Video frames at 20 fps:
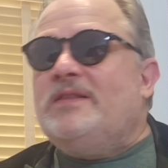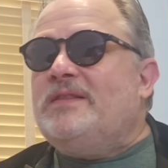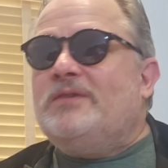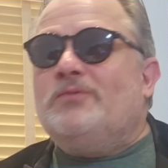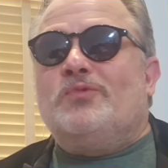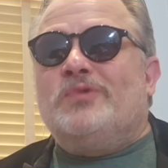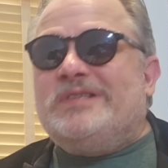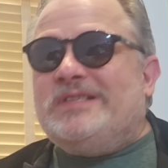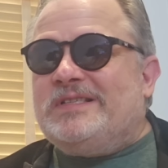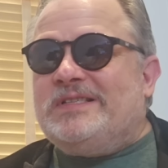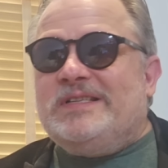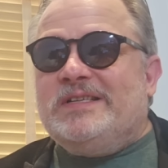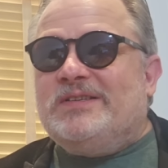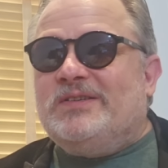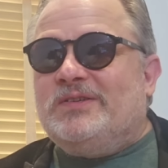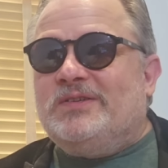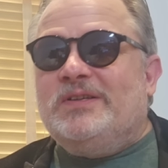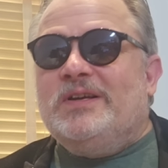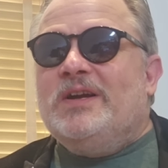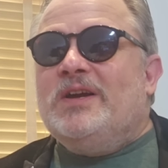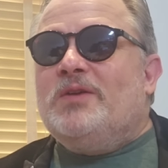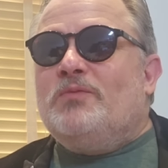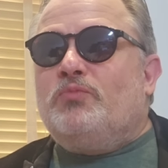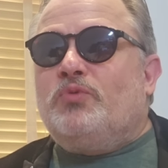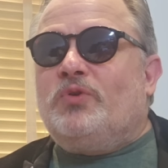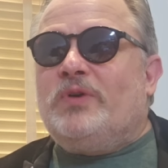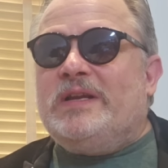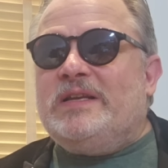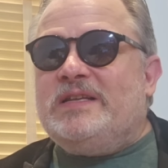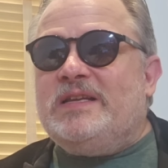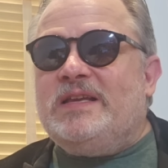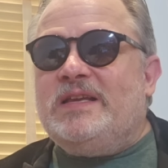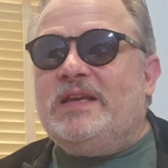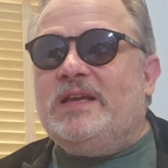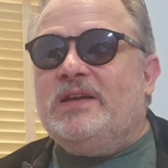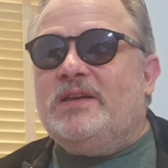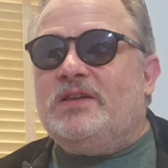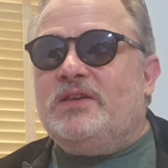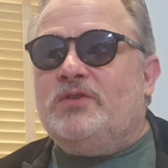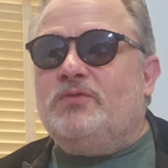that were still
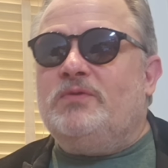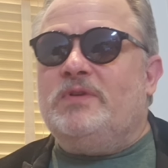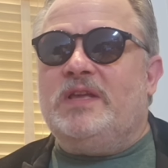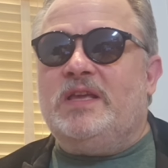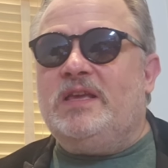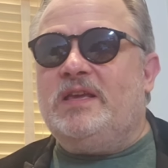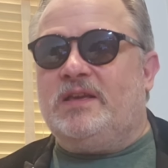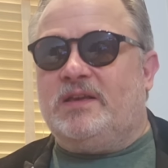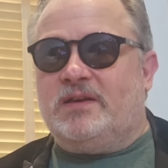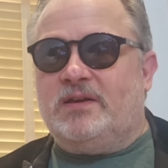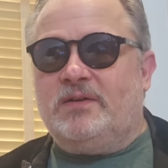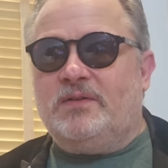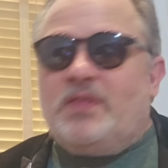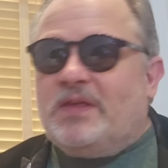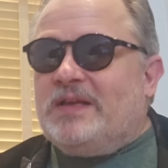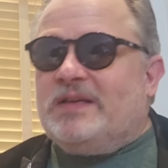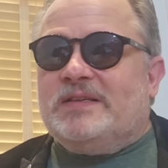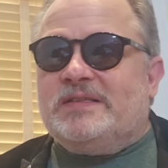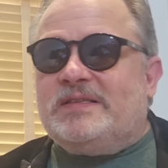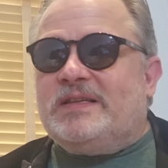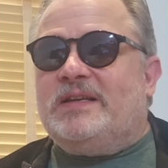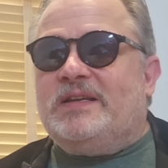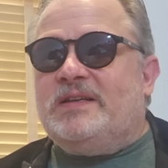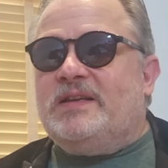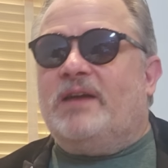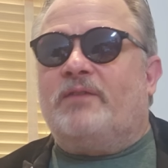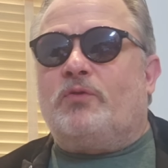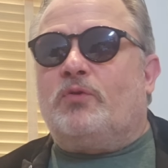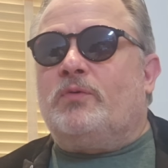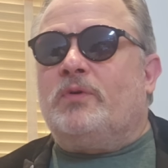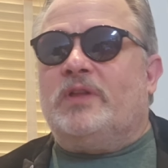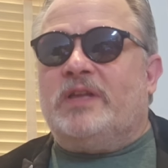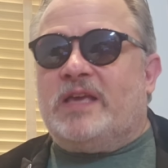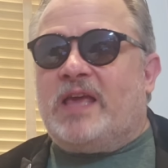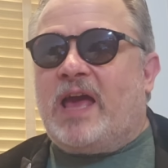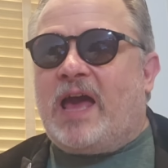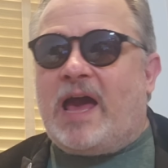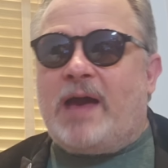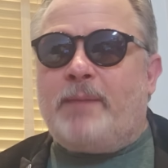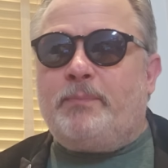pretty unique. Things that had never
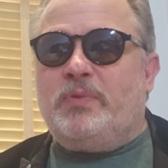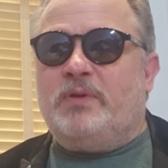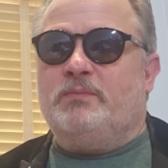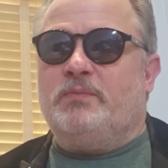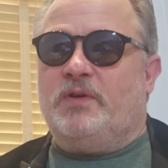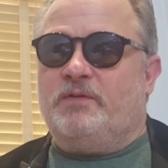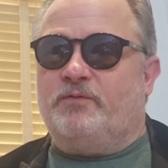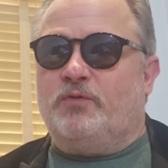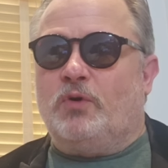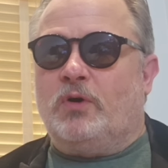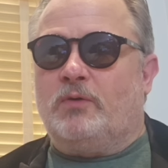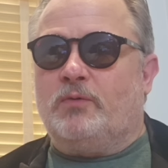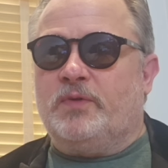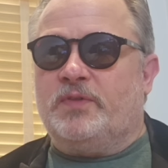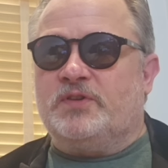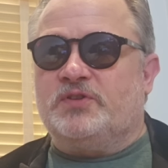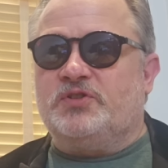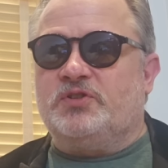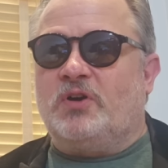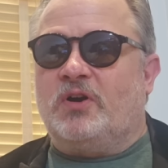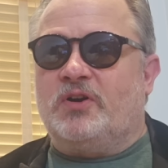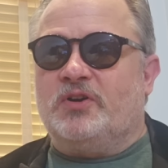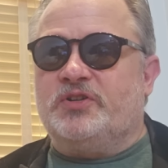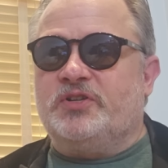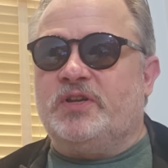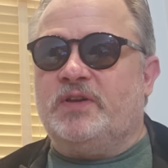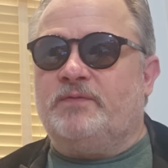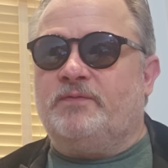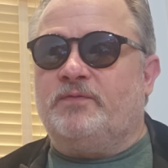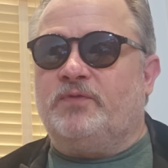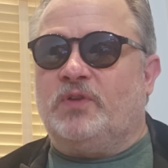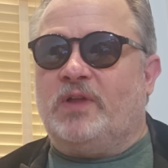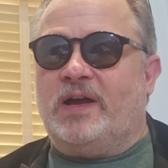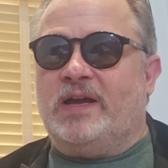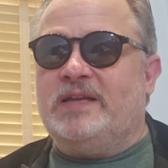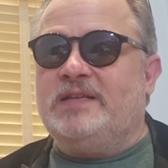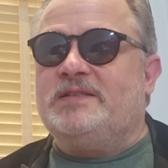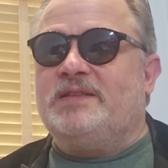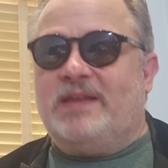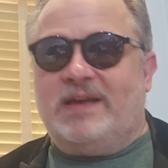really happened before with the Starship
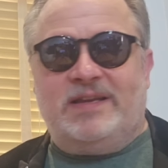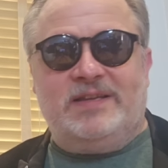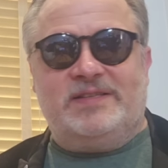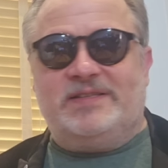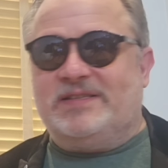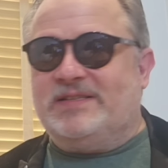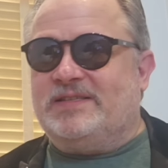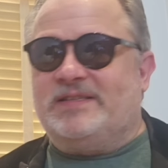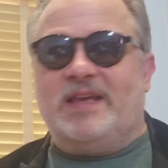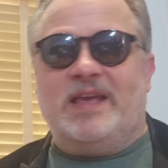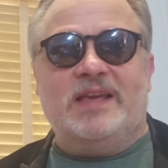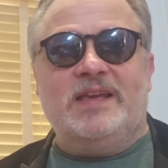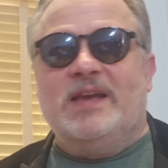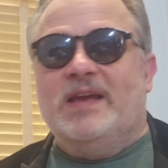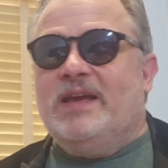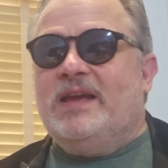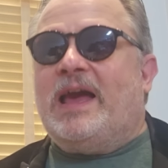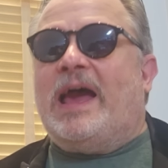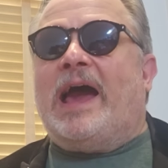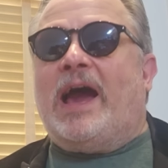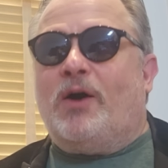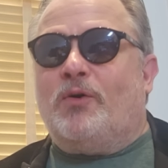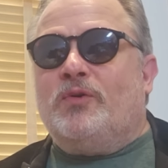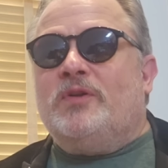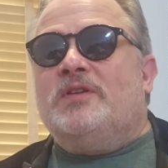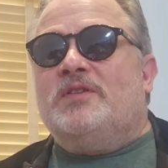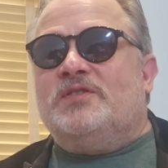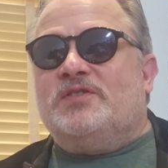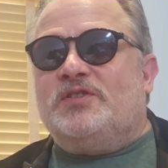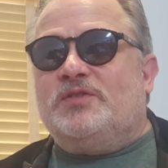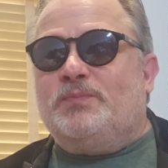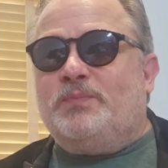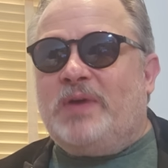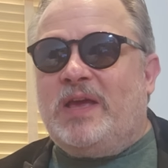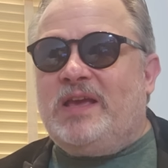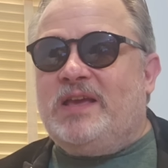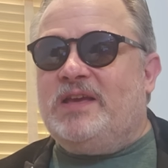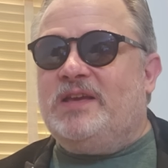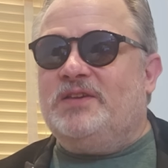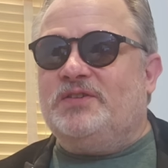flight. That is to say, out in
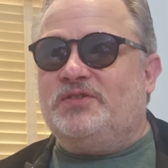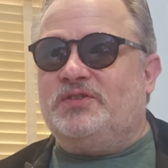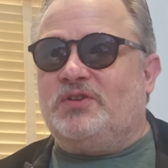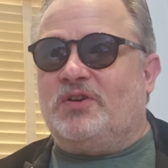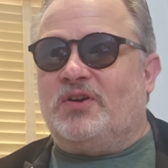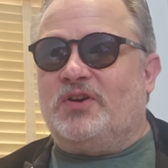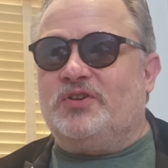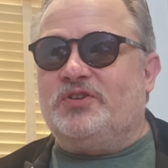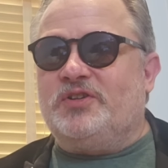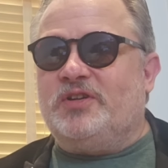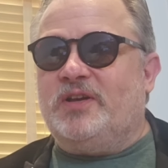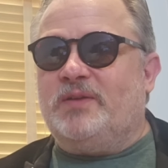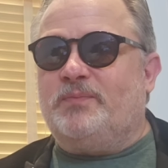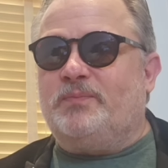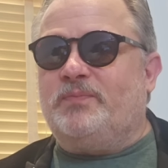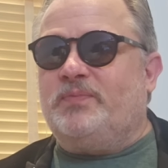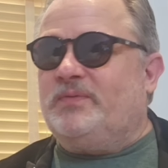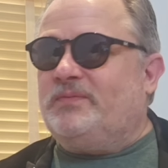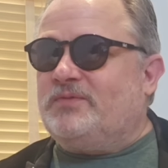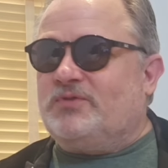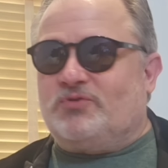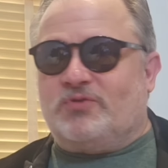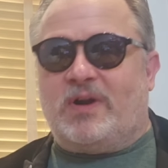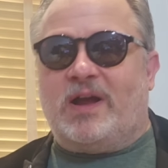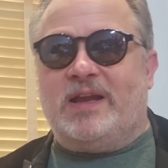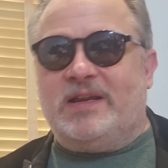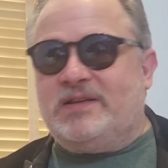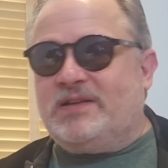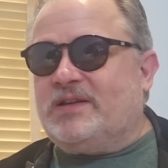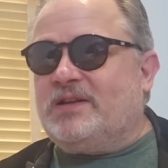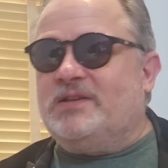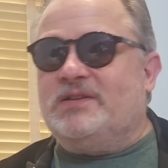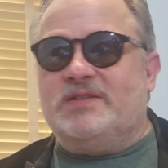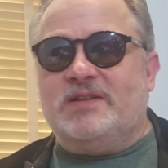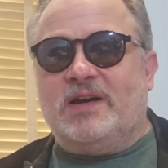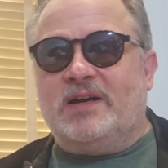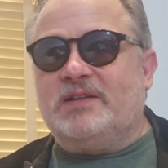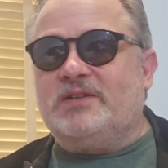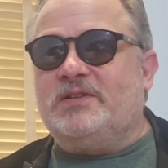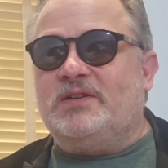space, Starship tried to
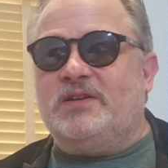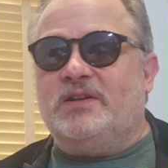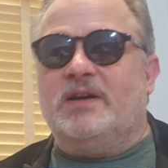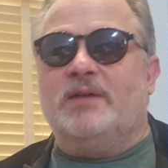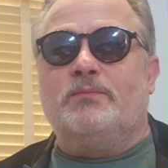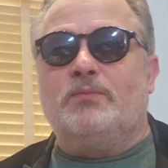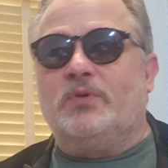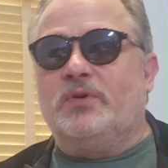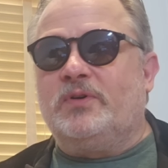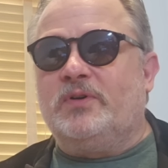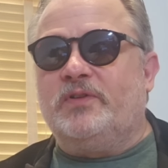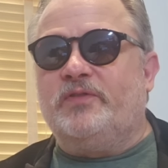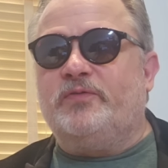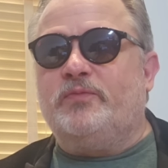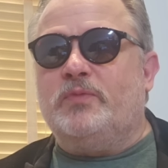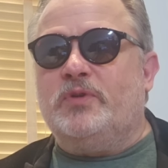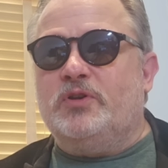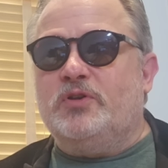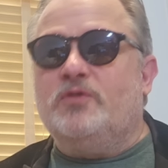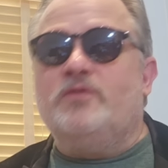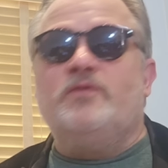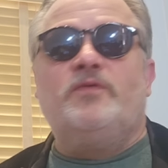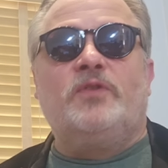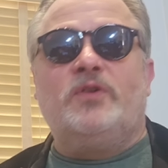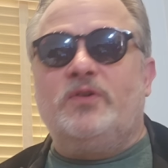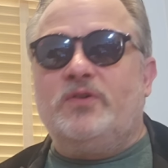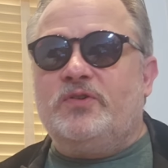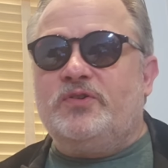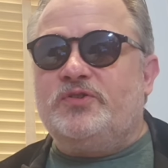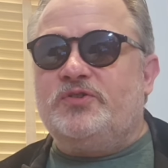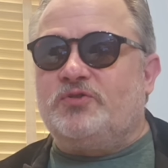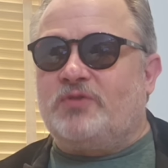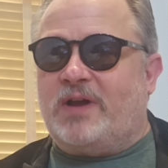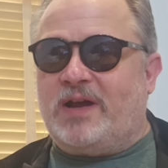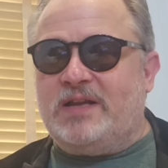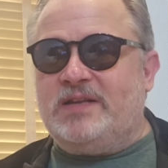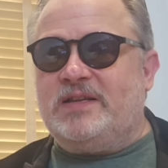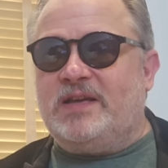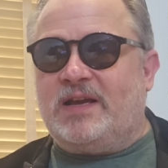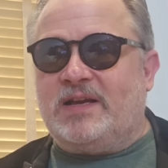conduct a number of maneuvers,
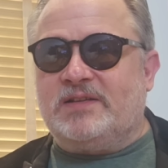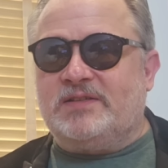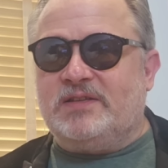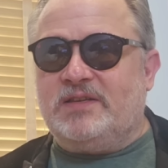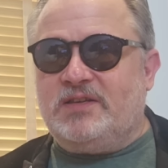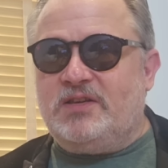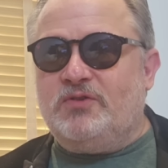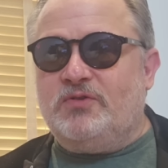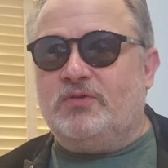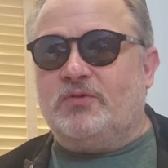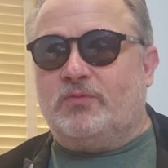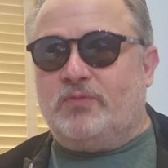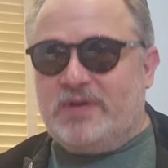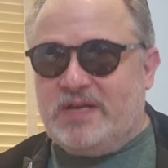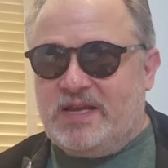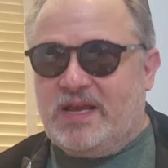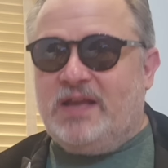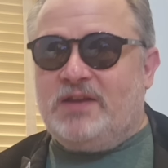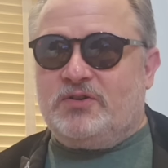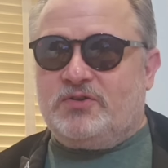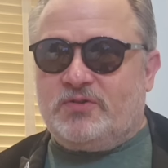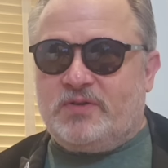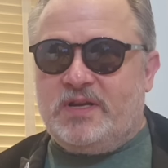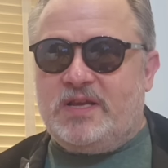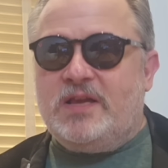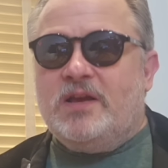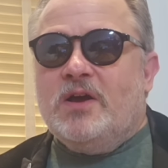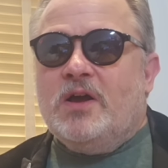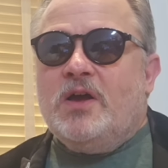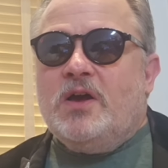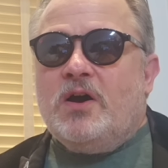tried to execute a reentry.